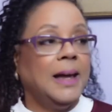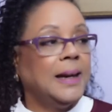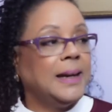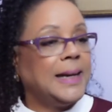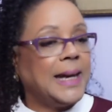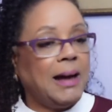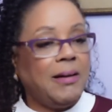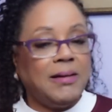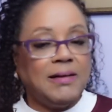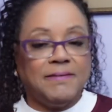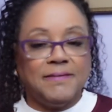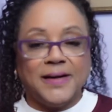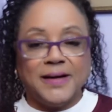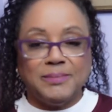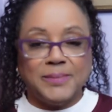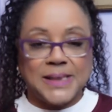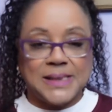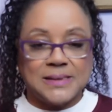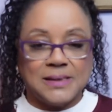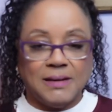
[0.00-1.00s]
now I
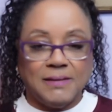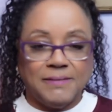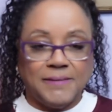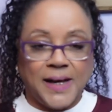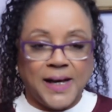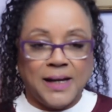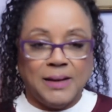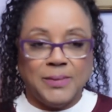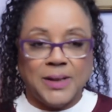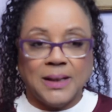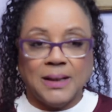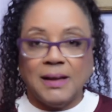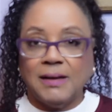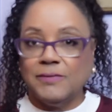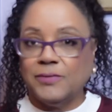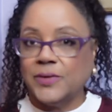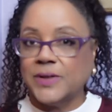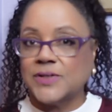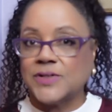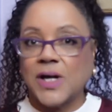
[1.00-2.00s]
find myself, I am in
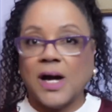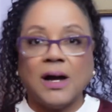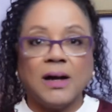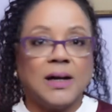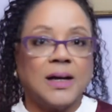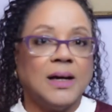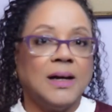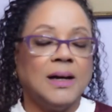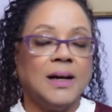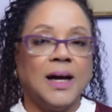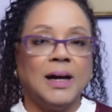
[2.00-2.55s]
love with Tonka,